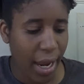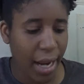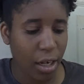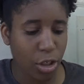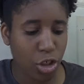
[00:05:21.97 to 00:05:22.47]

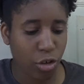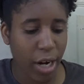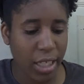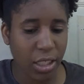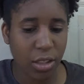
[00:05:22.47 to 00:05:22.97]
And
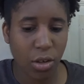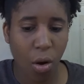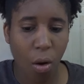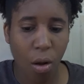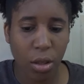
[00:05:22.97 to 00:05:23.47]
distress is
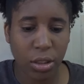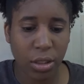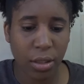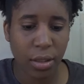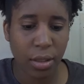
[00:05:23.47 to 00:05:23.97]
caused
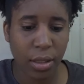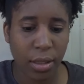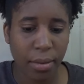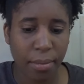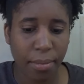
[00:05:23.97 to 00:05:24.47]

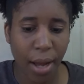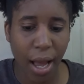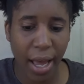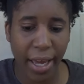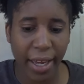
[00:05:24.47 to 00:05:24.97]

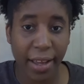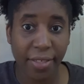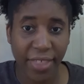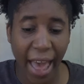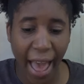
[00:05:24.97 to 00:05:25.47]
by
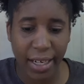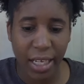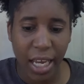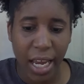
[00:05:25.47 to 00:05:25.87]
that,